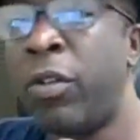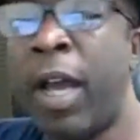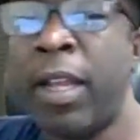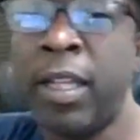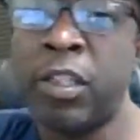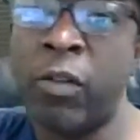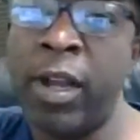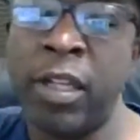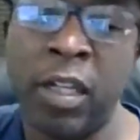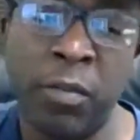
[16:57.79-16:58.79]
got to get trained
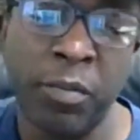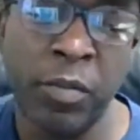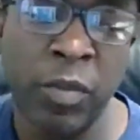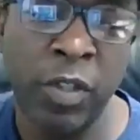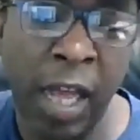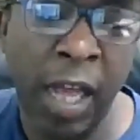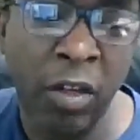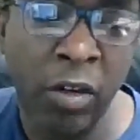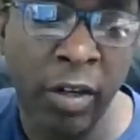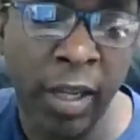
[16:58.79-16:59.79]
up. You got to
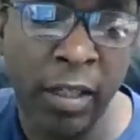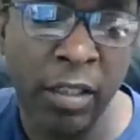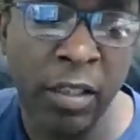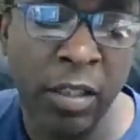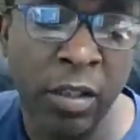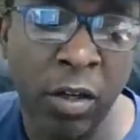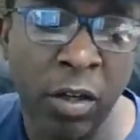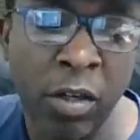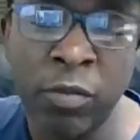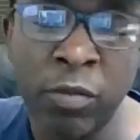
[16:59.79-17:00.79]

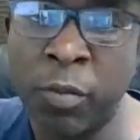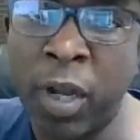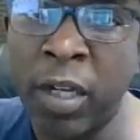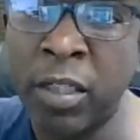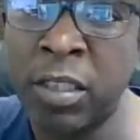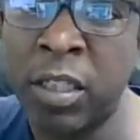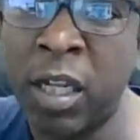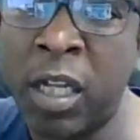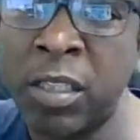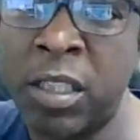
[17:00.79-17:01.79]
learn the products and the
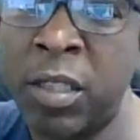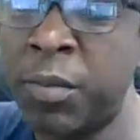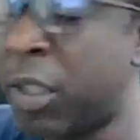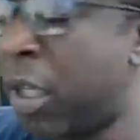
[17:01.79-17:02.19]
concepts